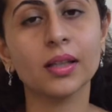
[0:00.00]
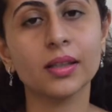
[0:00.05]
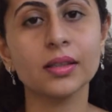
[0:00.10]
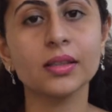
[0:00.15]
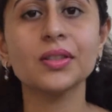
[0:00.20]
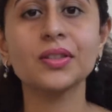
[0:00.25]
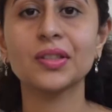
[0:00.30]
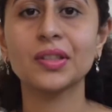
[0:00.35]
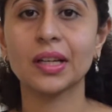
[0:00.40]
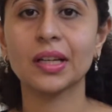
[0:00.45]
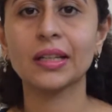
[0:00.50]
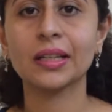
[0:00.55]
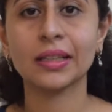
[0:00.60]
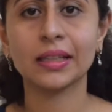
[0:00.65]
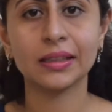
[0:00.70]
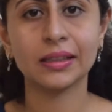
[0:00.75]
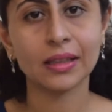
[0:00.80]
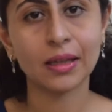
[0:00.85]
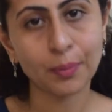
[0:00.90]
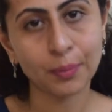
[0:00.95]
other
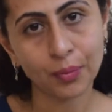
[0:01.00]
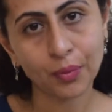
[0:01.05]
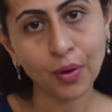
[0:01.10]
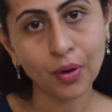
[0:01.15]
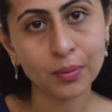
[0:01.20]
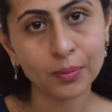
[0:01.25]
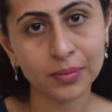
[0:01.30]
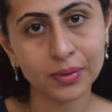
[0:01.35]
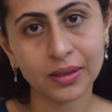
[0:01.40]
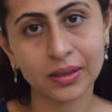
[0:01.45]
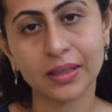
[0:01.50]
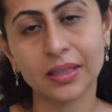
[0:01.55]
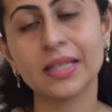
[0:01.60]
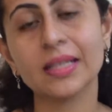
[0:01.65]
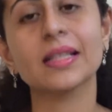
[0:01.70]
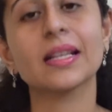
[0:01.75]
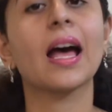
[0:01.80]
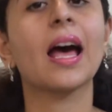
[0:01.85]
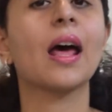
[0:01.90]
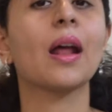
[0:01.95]
genetic
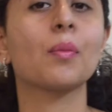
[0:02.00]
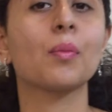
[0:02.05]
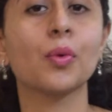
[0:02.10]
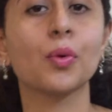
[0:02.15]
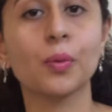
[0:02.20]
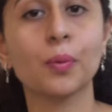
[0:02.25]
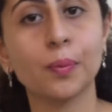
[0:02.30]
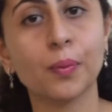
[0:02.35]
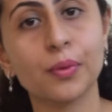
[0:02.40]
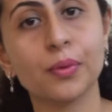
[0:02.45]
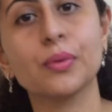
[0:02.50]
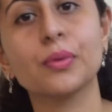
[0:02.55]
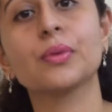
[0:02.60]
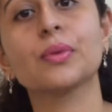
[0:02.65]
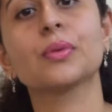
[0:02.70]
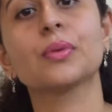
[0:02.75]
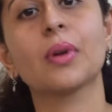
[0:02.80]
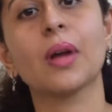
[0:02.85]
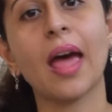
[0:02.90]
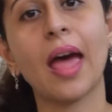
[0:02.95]
abnormalities are more prone
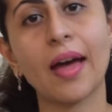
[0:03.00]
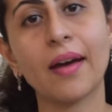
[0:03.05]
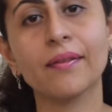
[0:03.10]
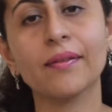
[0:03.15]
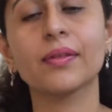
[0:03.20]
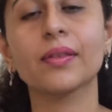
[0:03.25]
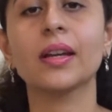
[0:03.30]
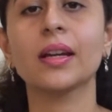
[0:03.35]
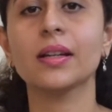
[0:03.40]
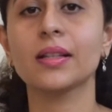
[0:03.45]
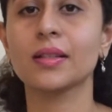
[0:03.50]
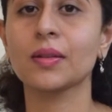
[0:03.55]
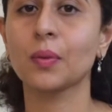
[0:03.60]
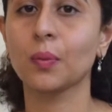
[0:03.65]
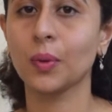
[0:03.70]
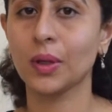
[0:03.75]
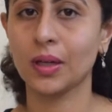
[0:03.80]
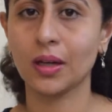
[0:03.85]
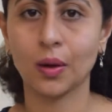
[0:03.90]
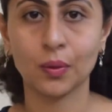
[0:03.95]
to have kids
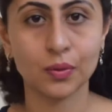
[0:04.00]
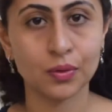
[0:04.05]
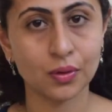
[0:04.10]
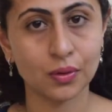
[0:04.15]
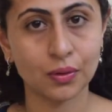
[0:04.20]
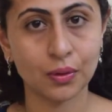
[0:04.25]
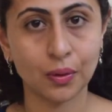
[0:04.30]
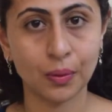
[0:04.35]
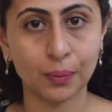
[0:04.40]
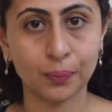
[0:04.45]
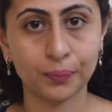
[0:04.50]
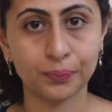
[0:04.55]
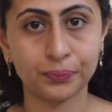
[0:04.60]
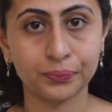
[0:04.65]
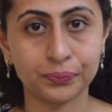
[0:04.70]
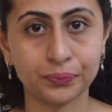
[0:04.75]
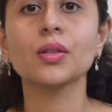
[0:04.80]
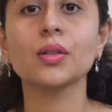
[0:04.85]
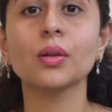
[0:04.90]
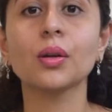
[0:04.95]
with Down syndrome.
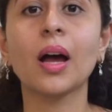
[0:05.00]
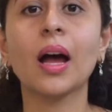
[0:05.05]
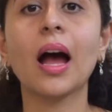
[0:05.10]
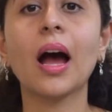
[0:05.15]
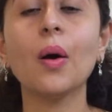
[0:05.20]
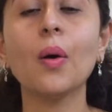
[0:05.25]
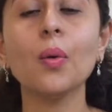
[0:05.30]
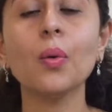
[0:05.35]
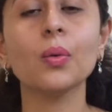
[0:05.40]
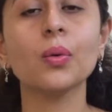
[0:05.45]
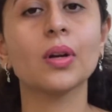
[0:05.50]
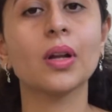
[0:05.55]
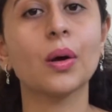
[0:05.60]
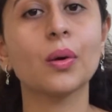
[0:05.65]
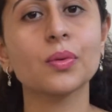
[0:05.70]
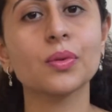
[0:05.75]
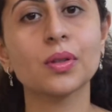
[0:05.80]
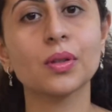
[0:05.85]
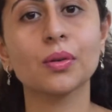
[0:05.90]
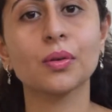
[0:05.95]
So how
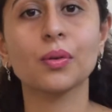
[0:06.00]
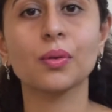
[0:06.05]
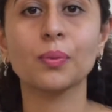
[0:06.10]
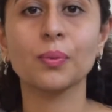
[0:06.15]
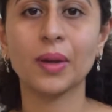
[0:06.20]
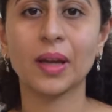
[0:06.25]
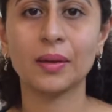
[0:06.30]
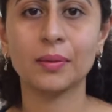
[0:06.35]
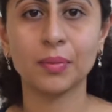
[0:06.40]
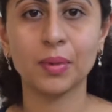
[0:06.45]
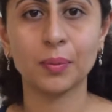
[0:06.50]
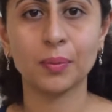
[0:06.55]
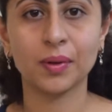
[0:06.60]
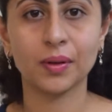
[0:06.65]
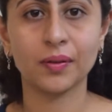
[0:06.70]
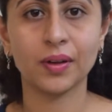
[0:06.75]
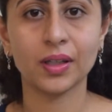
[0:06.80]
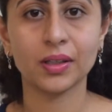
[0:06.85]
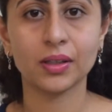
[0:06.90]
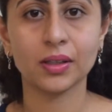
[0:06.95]
Down syndrome can be
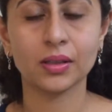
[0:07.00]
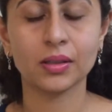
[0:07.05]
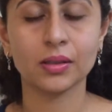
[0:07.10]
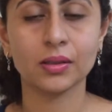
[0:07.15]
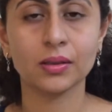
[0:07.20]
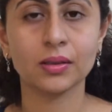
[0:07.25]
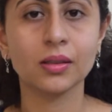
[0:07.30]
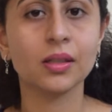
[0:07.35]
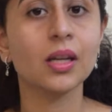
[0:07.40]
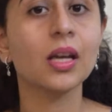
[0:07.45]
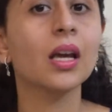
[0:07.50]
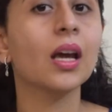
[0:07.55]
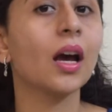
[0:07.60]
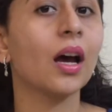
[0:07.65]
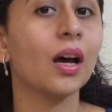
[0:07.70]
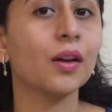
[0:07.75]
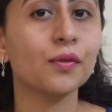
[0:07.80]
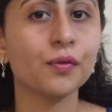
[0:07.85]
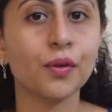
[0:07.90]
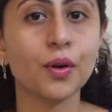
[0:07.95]
prevented?
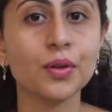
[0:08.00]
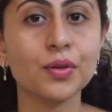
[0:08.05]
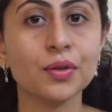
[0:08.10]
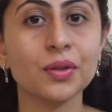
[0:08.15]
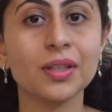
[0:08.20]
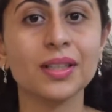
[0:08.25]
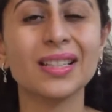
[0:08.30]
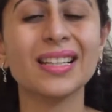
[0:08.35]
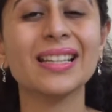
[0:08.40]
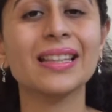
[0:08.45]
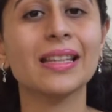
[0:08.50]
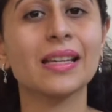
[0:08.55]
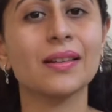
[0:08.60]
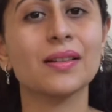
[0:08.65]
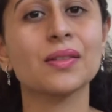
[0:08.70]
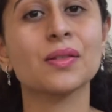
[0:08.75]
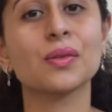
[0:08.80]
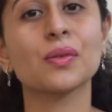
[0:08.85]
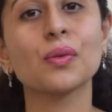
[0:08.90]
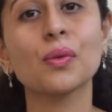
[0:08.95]
Unfortunately, there
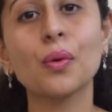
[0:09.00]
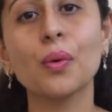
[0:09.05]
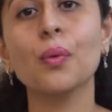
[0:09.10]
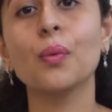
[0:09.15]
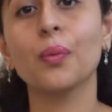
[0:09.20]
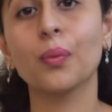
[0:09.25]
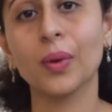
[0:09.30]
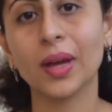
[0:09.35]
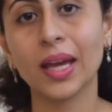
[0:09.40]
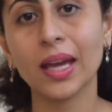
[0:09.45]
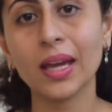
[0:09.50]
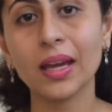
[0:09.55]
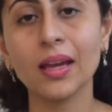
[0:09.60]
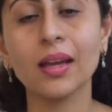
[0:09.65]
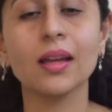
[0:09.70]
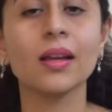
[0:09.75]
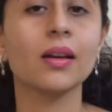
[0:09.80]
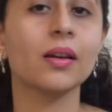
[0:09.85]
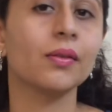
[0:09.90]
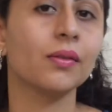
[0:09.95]
is no way
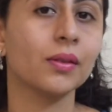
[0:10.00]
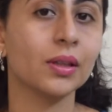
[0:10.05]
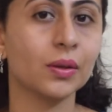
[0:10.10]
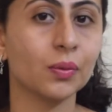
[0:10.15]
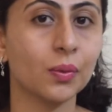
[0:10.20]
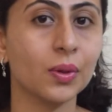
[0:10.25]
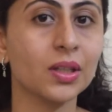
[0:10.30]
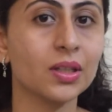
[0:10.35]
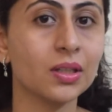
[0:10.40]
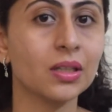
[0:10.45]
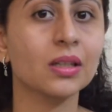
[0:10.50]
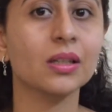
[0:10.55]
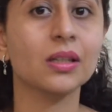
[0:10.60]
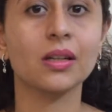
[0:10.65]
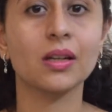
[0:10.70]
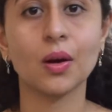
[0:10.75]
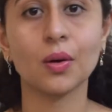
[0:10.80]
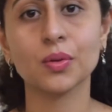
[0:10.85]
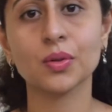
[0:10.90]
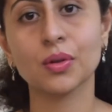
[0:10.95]
with which the
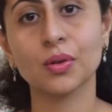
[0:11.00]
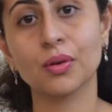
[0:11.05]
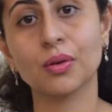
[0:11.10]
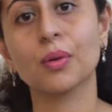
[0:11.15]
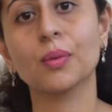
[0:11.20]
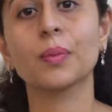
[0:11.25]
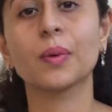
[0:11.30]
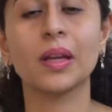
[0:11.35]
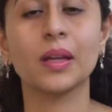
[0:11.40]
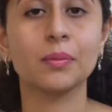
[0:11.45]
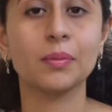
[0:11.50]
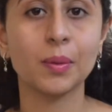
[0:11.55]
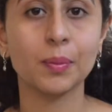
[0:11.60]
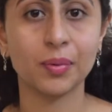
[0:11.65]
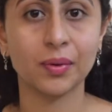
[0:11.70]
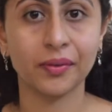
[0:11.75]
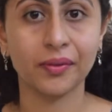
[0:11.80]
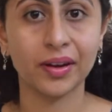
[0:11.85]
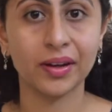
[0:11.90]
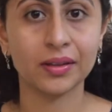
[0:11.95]
Down syndrome can be
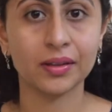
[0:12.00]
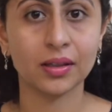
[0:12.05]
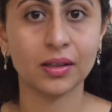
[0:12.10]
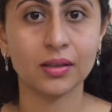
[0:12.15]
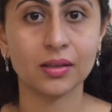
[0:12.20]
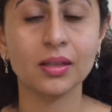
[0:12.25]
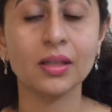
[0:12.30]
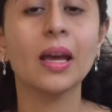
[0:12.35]
prevented.